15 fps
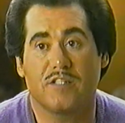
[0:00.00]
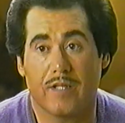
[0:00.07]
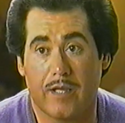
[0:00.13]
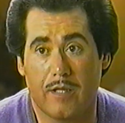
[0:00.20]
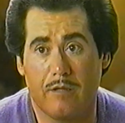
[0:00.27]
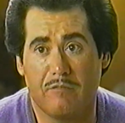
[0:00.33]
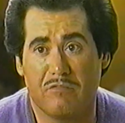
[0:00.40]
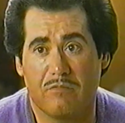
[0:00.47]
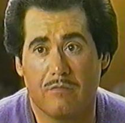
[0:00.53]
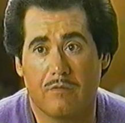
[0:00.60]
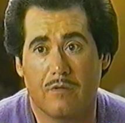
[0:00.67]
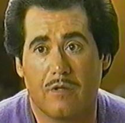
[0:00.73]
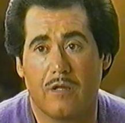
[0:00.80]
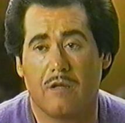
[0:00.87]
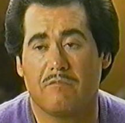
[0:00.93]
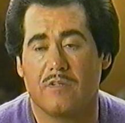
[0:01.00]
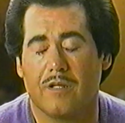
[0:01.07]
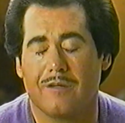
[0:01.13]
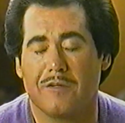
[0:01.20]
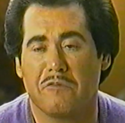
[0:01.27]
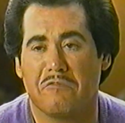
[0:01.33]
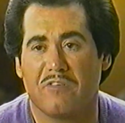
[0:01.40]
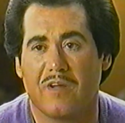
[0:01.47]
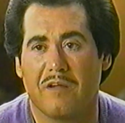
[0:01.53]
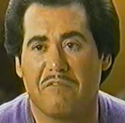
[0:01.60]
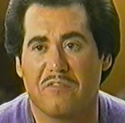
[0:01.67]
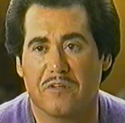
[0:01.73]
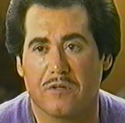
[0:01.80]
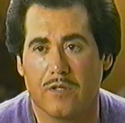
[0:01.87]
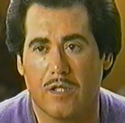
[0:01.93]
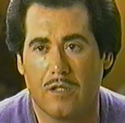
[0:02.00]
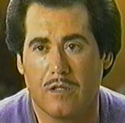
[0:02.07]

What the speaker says: shave. Have dinner at 5:30.